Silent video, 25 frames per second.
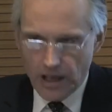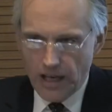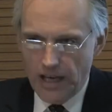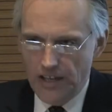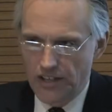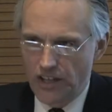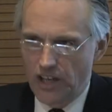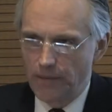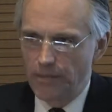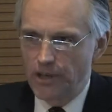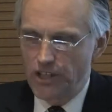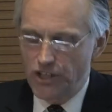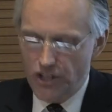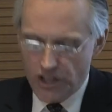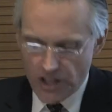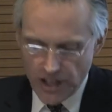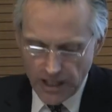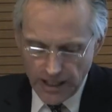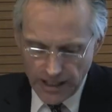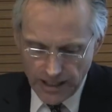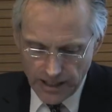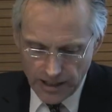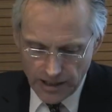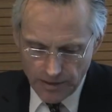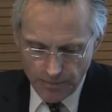As I mentioned
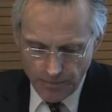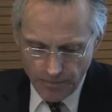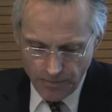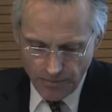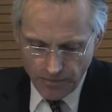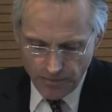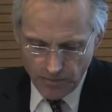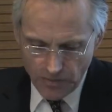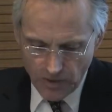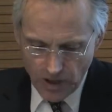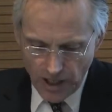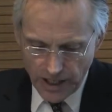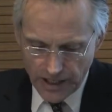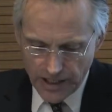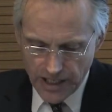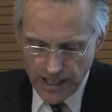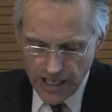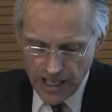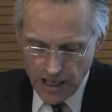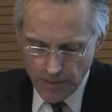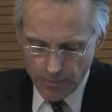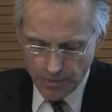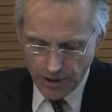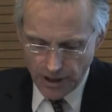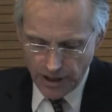earlier, a
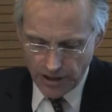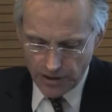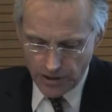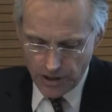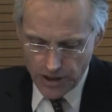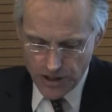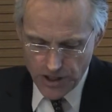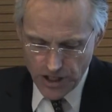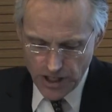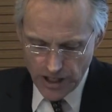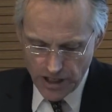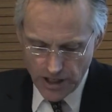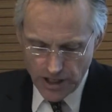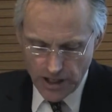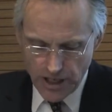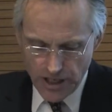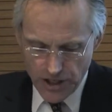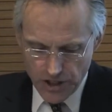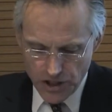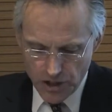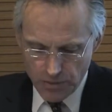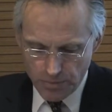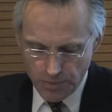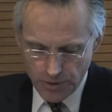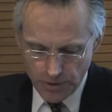key priority
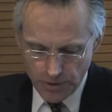is to